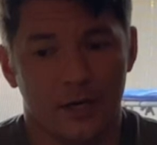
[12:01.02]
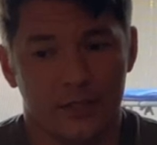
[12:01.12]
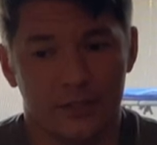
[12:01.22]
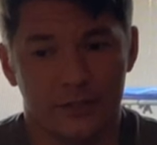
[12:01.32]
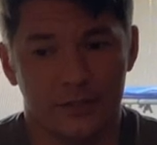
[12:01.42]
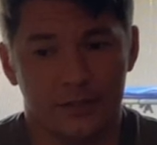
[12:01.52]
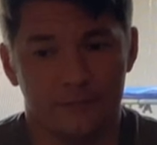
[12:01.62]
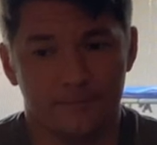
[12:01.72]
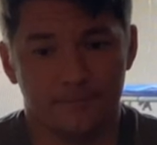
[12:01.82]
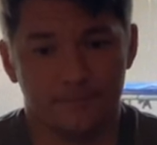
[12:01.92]
could
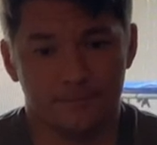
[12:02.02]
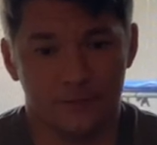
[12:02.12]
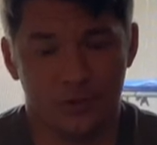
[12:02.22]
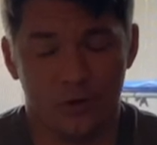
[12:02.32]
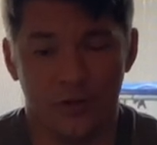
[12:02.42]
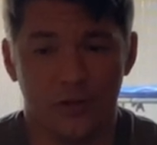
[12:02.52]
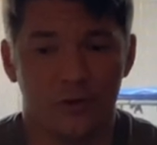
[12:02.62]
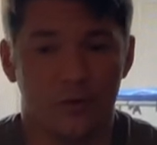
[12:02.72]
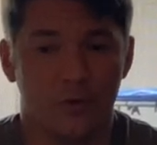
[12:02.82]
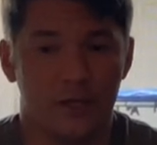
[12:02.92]
go the
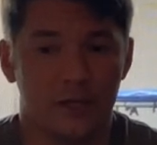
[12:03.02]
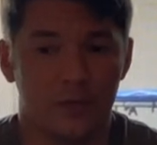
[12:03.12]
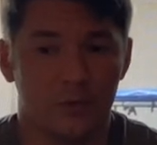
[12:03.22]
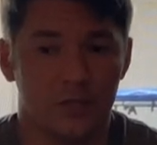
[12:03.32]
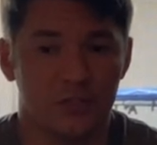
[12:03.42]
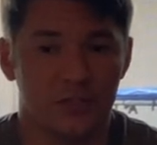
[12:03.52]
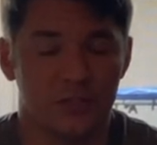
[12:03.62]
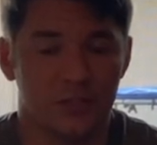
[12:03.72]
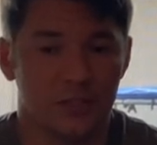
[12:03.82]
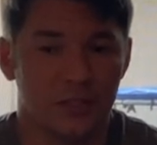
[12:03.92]
other way, which
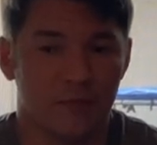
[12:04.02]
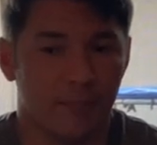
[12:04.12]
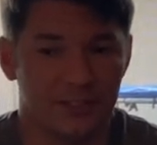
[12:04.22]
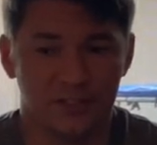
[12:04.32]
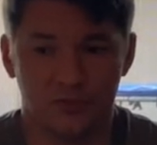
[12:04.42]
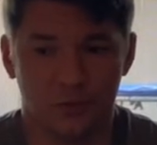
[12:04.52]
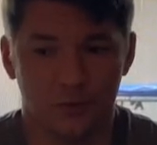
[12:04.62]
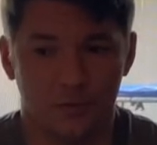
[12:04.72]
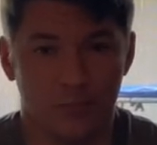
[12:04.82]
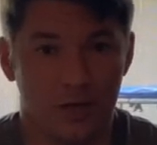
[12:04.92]
my
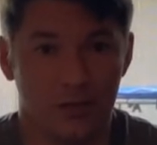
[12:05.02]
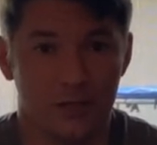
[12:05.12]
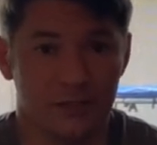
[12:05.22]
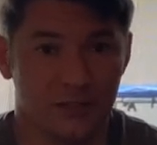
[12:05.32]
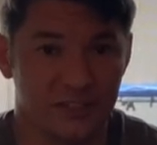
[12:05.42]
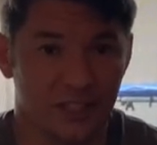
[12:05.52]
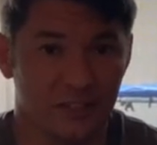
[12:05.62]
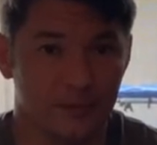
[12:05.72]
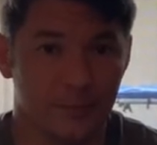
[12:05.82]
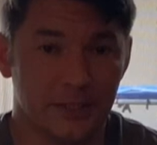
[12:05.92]
soul and my heart is
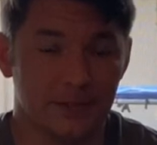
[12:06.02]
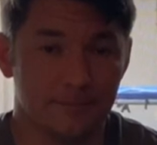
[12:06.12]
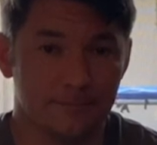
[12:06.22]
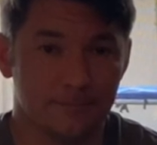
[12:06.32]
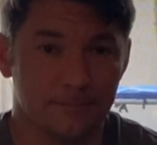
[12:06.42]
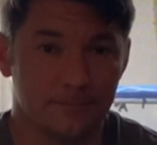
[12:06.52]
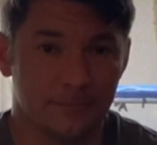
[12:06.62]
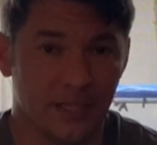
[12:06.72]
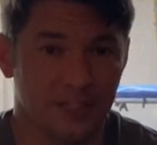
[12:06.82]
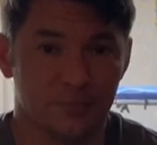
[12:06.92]
telling me,
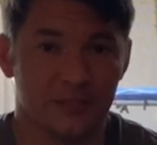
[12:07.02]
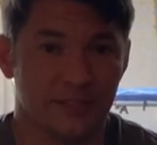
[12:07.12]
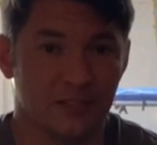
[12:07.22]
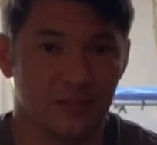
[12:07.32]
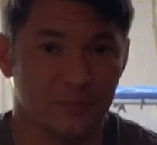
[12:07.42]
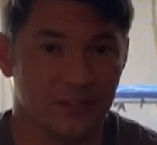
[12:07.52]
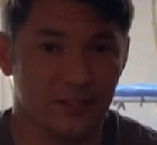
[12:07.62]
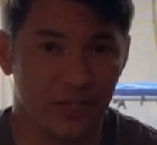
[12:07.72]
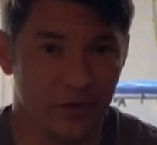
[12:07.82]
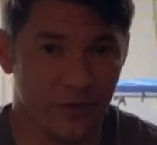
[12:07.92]
has been telling me
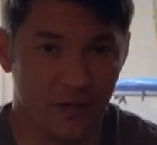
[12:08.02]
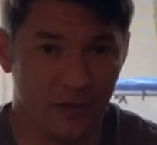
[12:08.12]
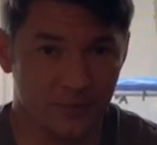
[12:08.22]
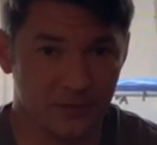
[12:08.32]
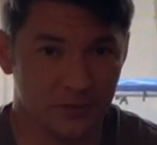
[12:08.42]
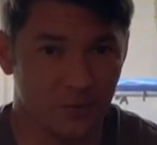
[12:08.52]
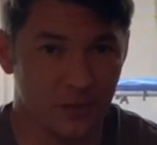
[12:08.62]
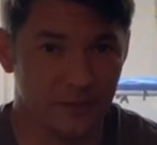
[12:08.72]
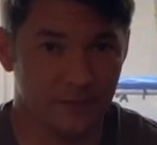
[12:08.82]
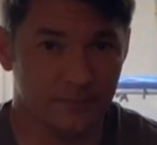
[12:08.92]
to go the opposite
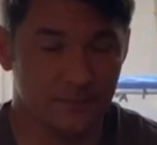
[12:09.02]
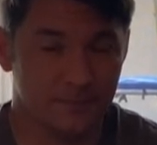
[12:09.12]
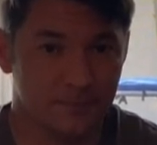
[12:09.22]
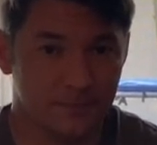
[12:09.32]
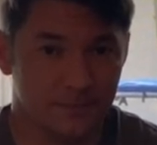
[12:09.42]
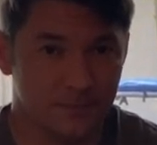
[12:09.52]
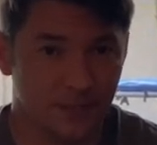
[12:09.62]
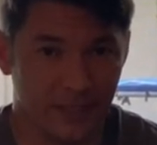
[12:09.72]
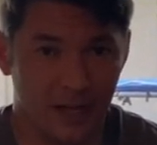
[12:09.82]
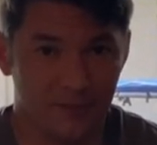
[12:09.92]
way.
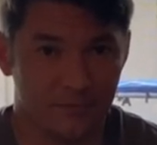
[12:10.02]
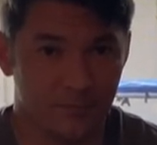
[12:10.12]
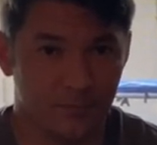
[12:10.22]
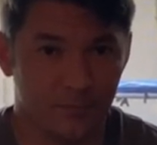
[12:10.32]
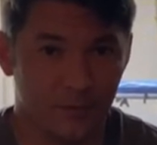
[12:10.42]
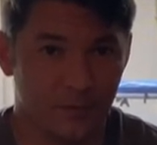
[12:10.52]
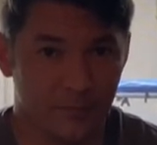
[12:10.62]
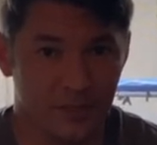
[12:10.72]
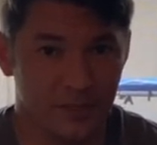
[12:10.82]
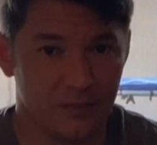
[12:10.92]
Like I've,
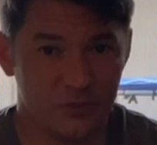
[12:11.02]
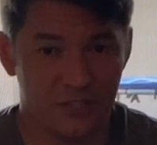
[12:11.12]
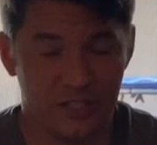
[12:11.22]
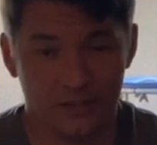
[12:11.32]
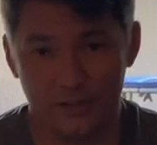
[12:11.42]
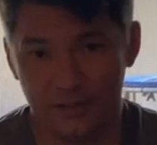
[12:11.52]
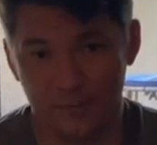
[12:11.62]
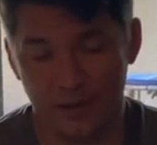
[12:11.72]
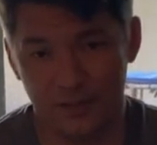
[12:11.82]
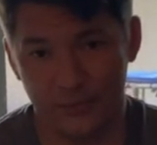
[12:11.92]
me, Michelle,
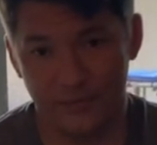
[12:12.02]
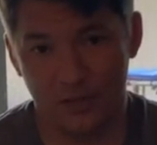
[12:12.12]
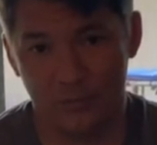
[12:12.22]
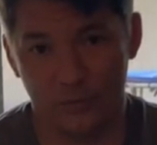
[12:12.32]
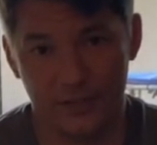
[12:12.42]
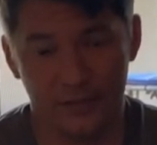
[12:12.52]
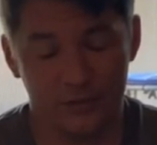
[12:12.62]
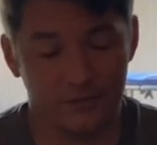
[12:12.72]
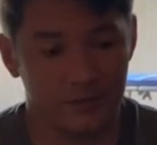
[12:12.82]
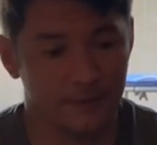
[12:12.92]
everybody, we've all prayed
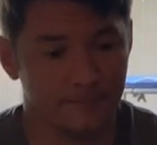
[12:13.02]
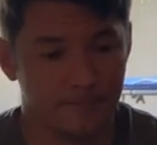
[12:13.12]
over it.